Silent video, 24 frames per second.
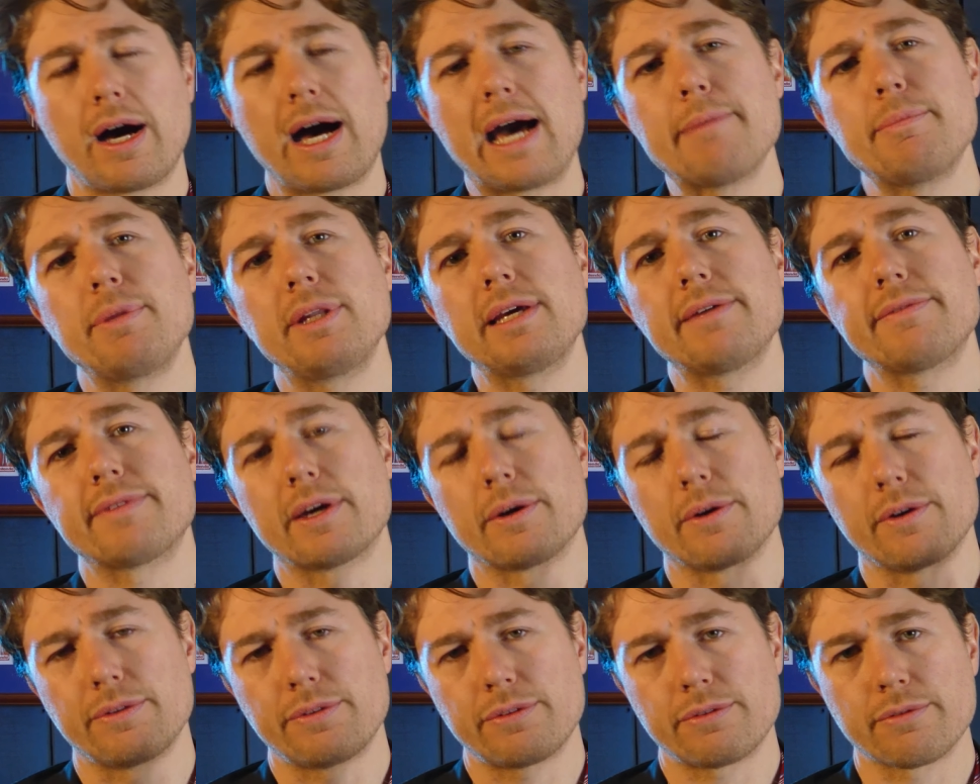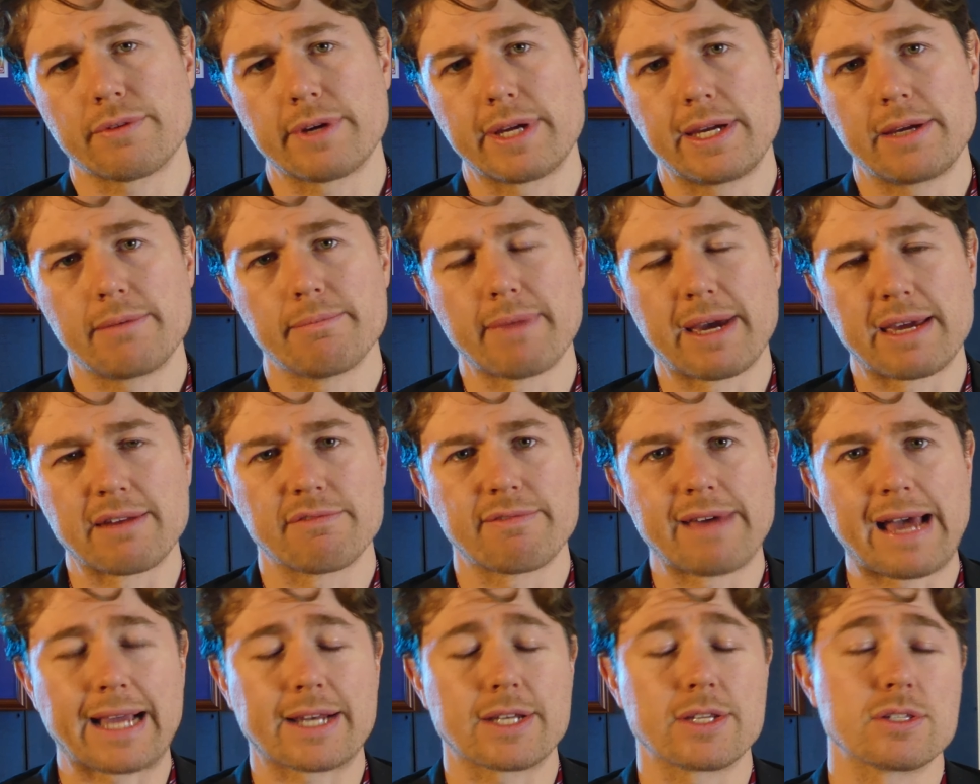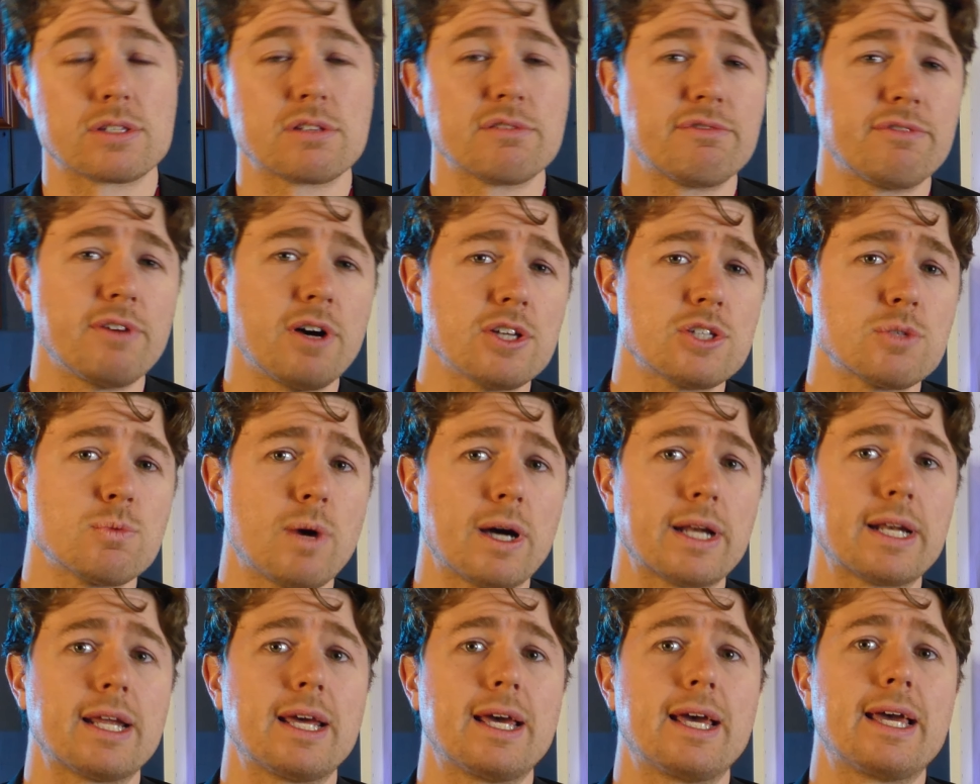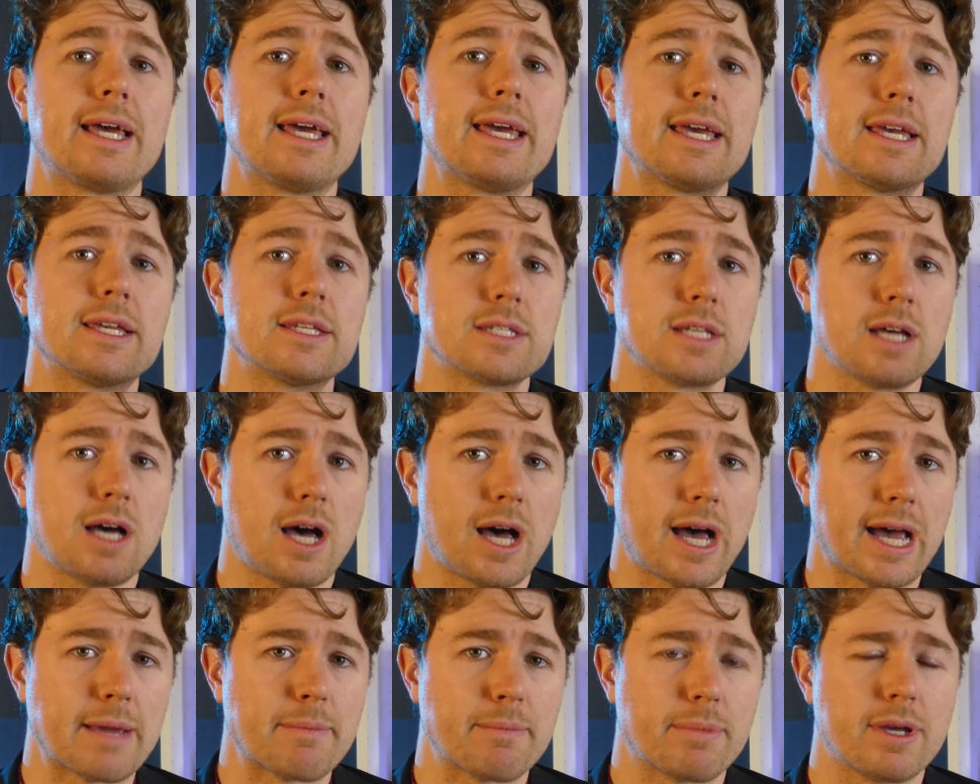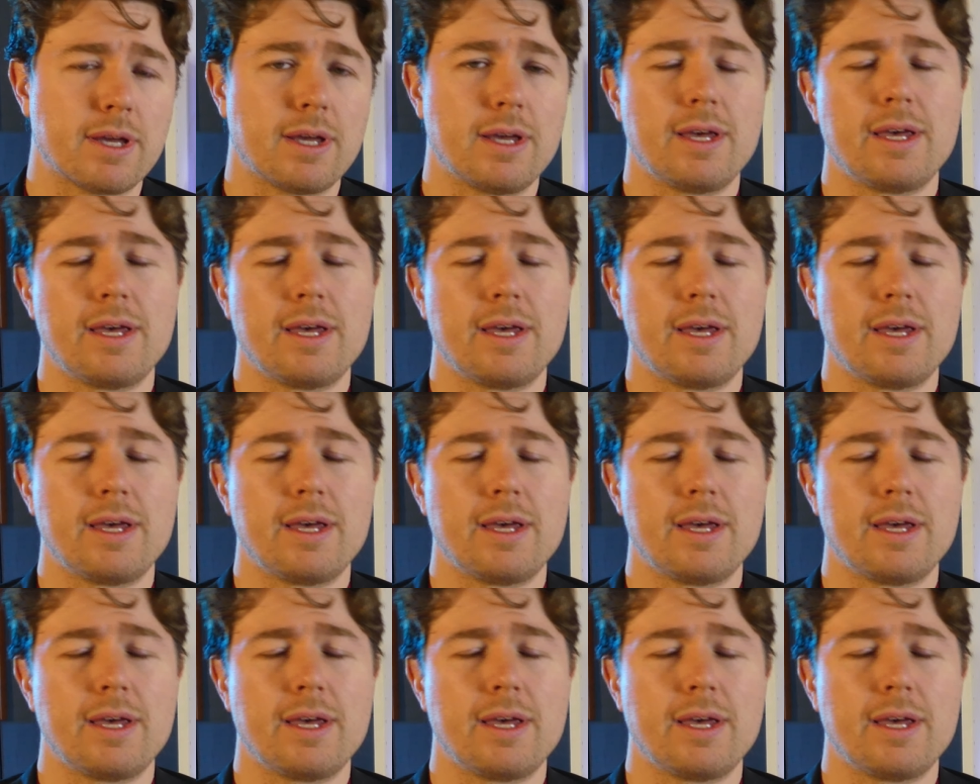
I believe there are three main factors. The first one is hype.